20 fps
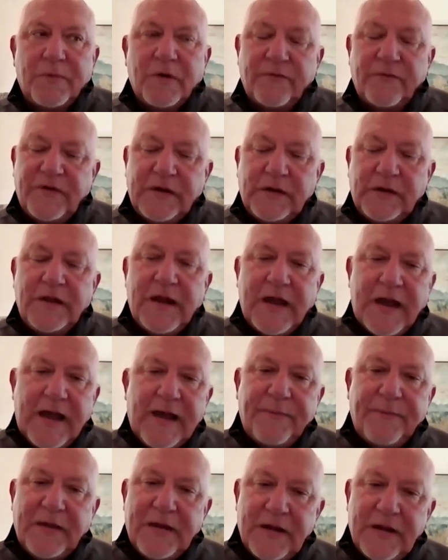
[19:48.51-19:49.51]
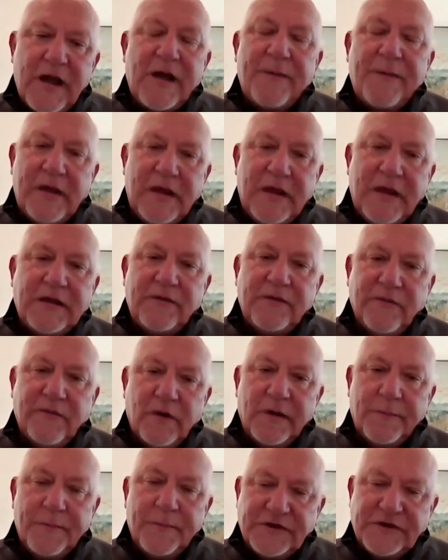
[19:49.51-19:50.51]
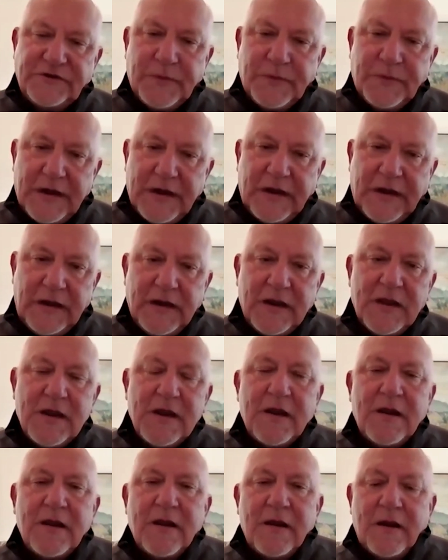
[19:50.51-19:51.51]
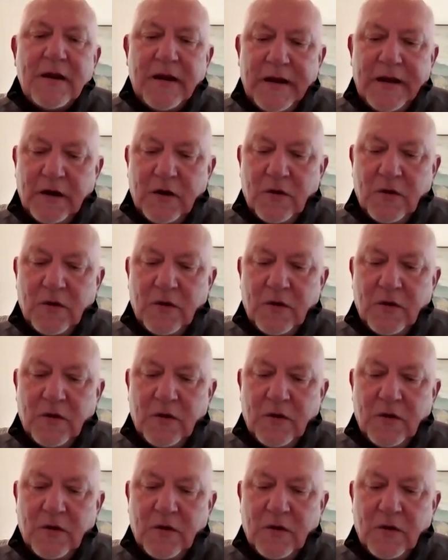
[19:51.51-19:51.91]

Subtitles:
perfectly happy not making very much money. And